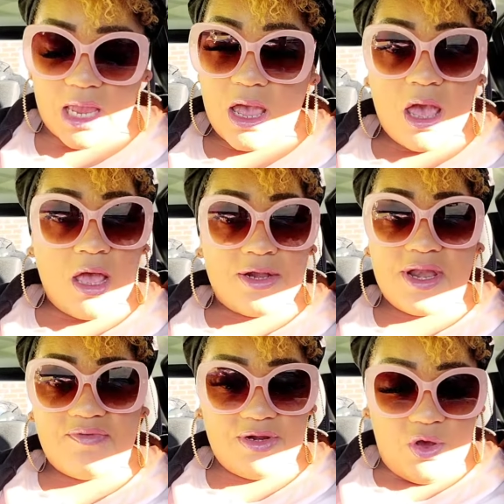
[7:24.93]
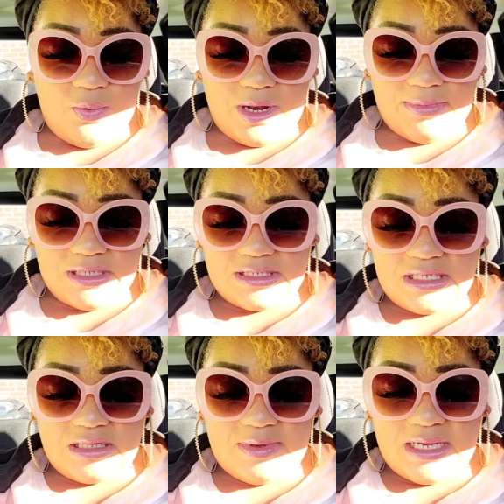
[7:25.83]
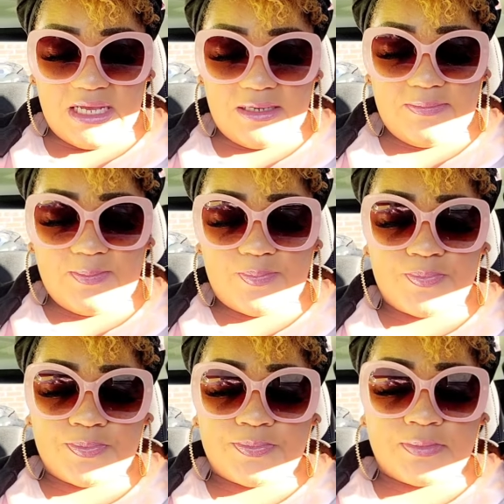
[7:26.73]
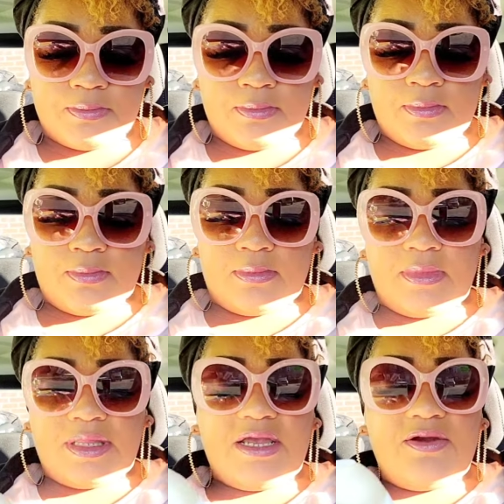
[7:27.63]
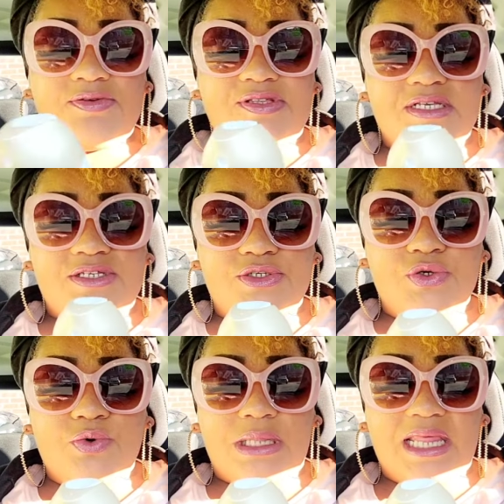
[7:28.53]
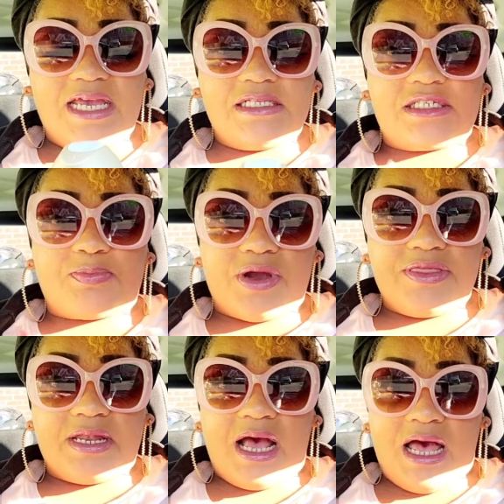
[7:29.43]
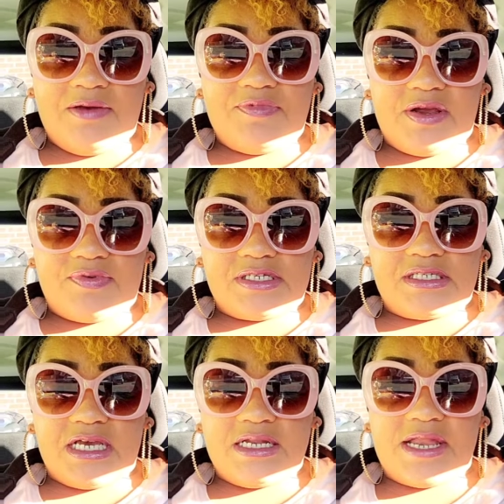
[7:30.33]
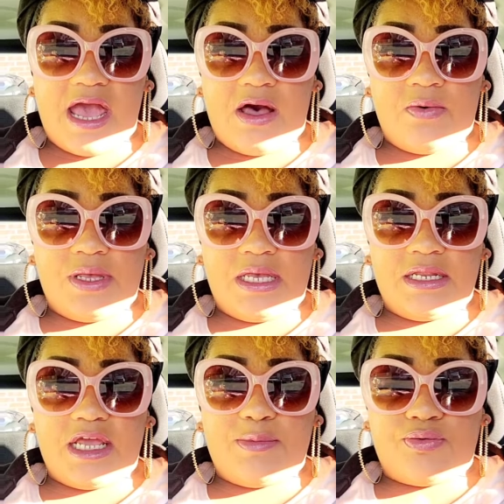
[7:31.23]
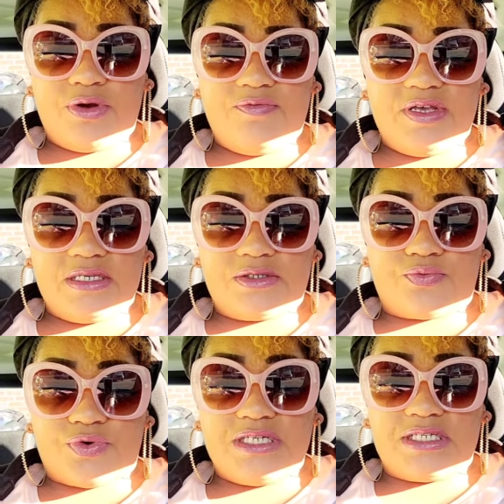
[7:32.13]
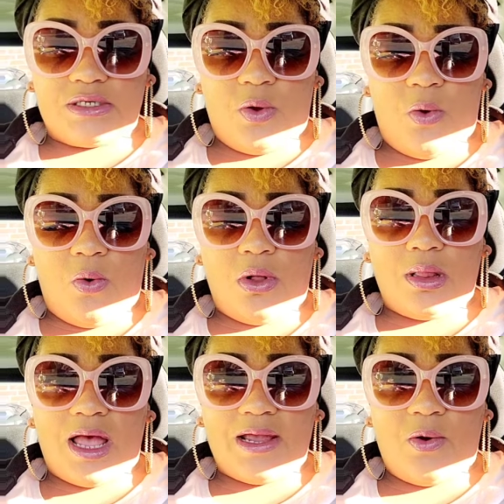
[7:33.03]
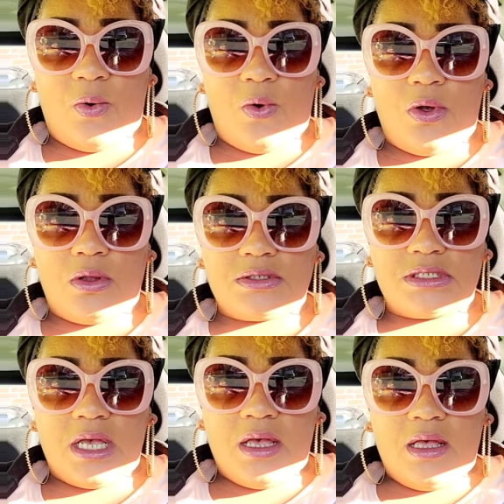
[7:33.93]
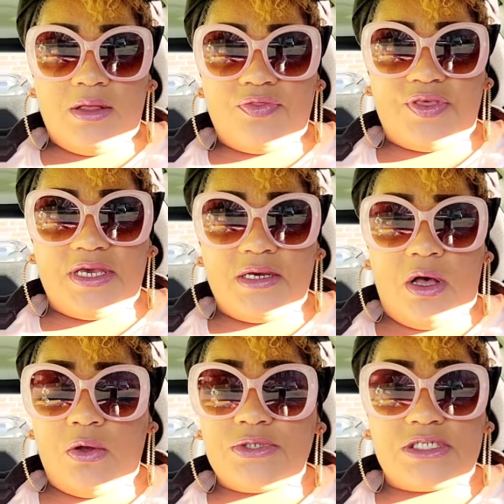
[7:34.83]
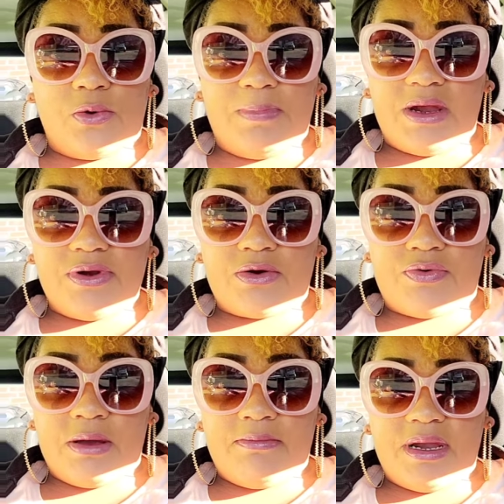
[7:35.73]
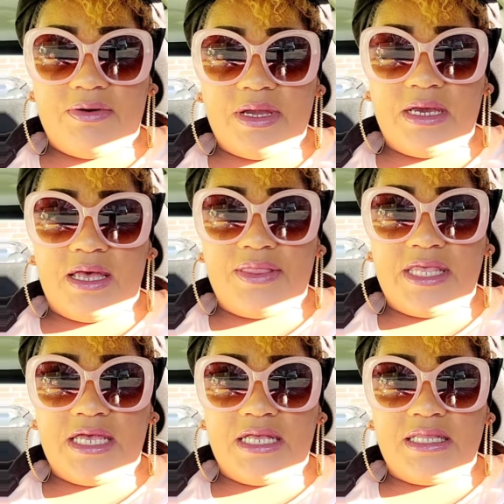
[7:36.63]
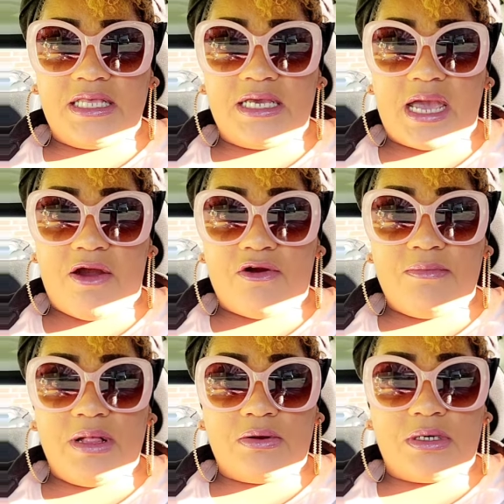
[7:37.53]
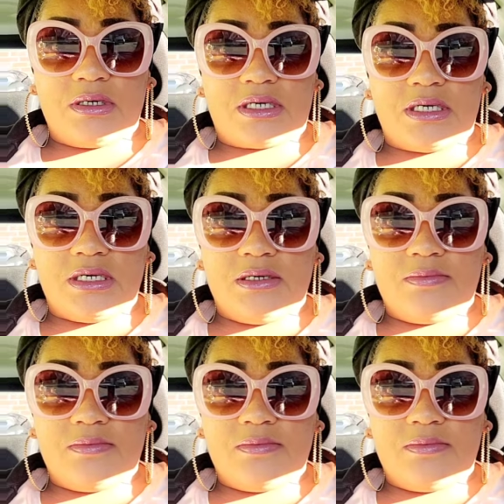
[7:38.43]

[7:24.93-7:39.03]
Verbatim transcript: Never know when I'm going to see them again there's this new Glade spray that I've never seen now. In a previous recent haul, I hauled the also Merry Cranberry and then the Caramel Cookie